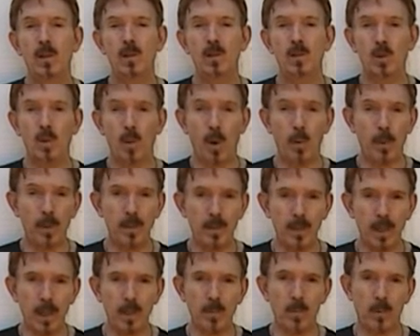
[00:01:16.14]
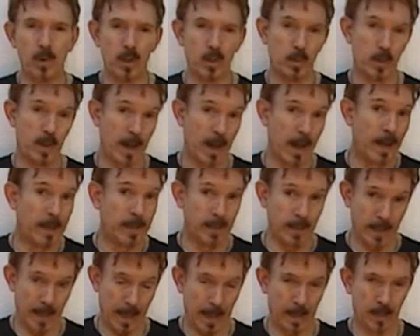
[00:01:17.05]
So what we did was, what I
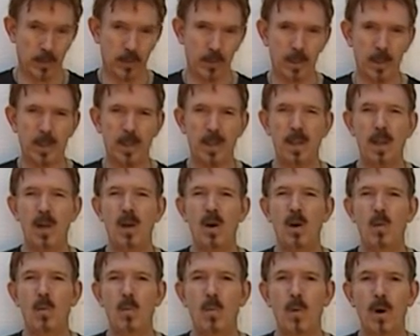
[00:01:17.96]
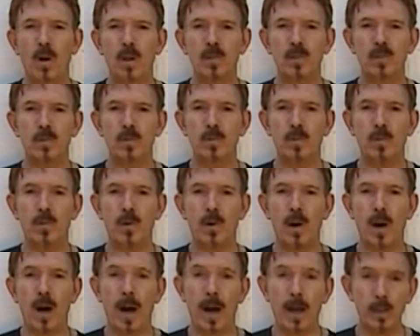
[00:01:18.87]
did actually, was
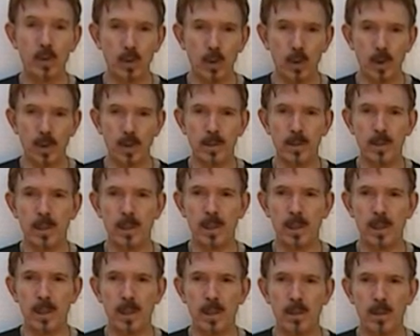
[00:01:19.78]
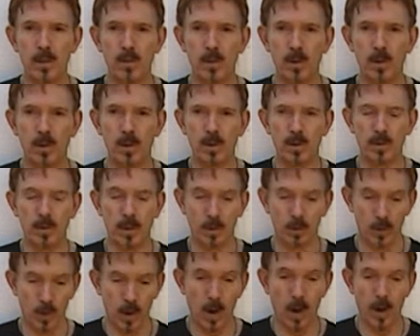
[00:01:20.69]
I took the
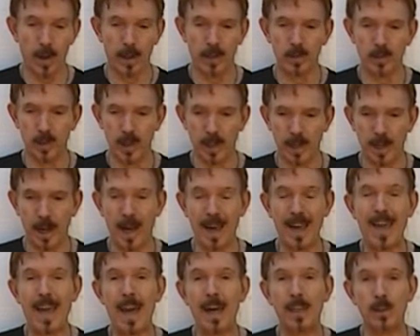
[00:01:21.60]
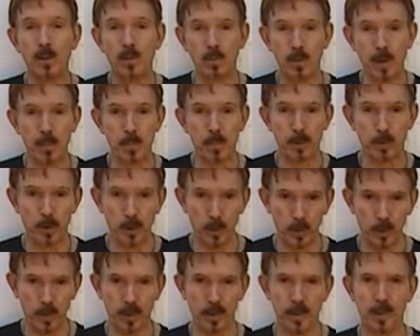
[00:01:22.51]
drawings and I had them
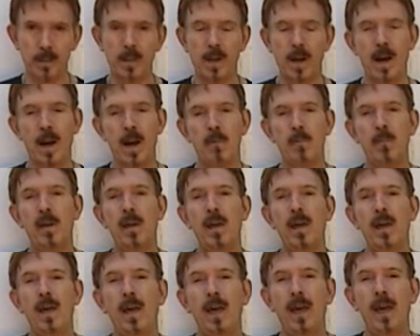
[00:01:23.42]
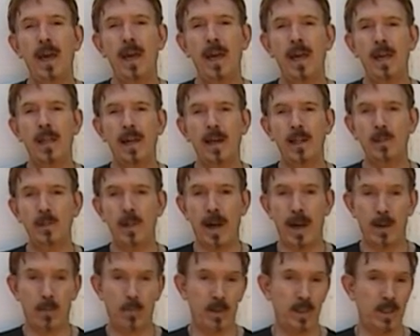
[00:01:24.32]
reproduced at the time,
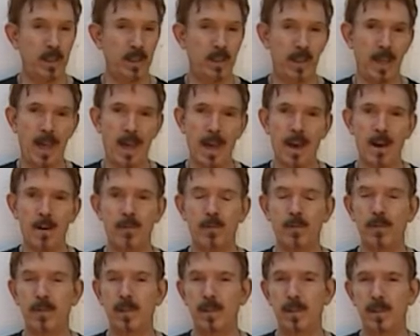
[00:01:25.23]
and we didn't have